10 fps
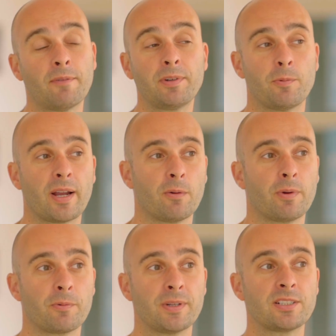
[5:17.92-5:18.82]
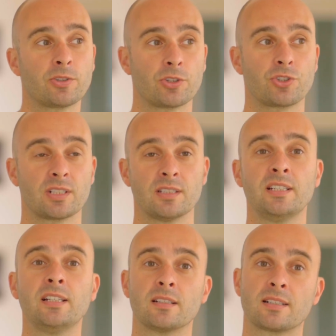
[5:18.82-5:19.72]
everywhere where research is
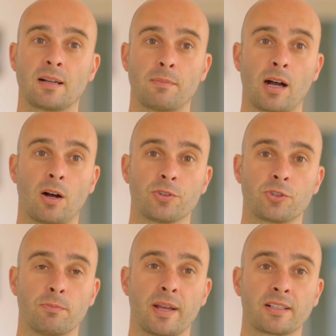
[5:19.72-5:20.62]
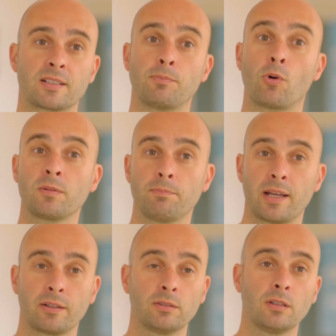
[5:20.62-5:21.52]
needed somehow to make sport
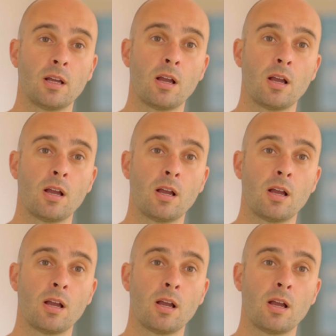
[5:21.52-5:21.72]
better